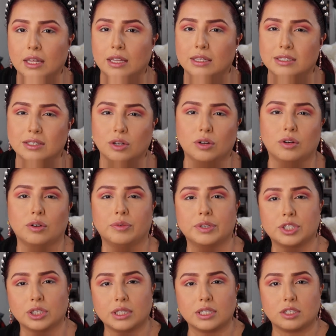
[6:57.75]
It's
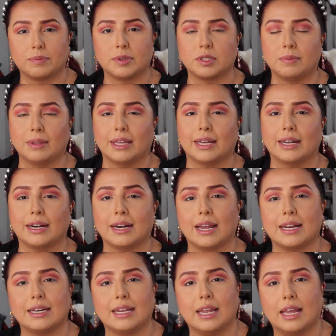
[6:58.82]
originally supposed to be like at a
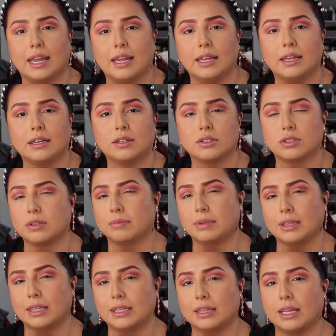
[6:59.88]
98 or
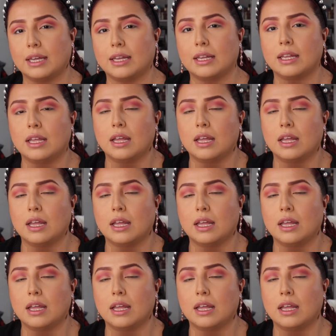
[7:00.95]
something like that.